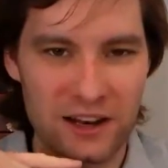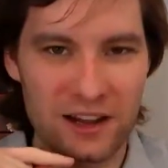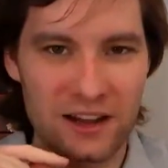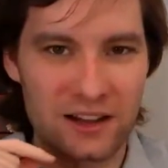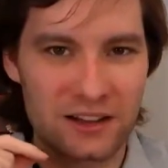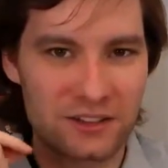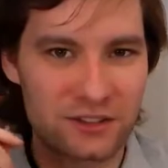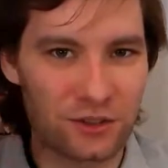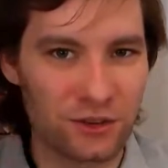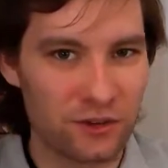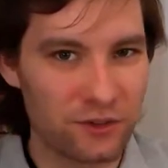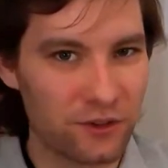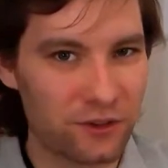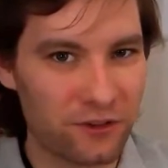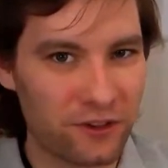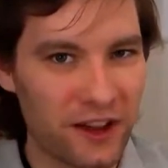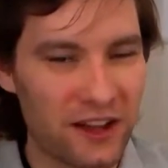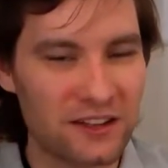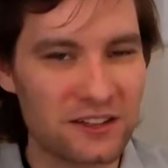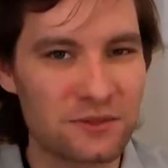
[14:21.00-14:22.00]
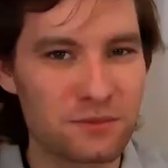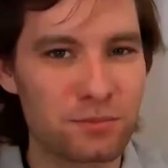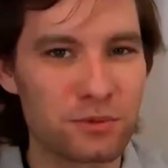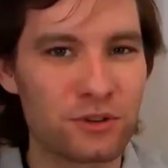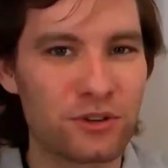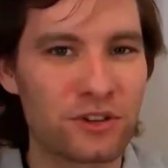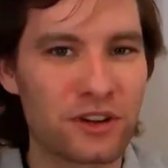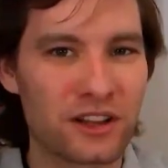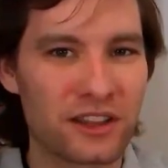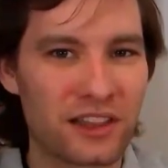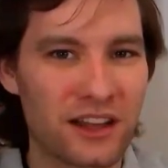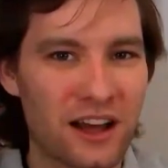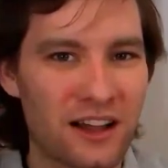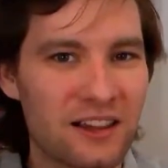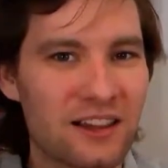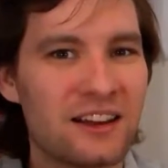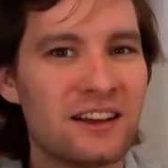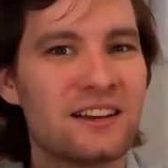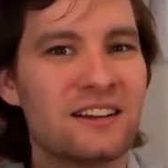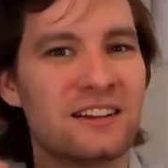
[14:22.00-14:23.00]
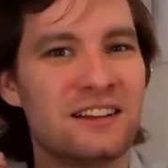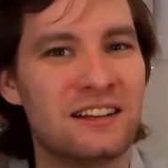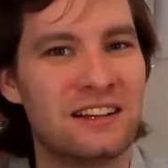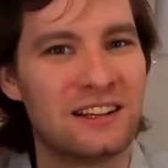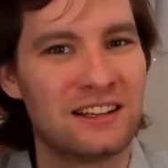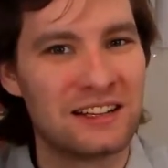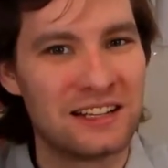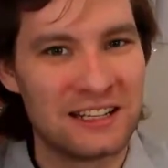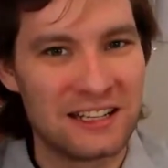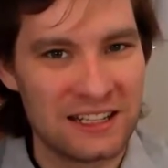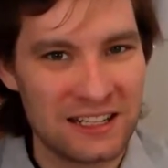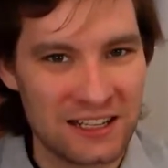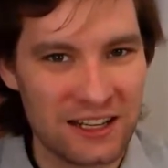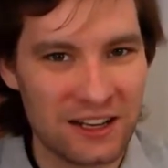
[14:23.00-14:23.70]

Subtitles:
so if you're fans of Bruno Cathala, you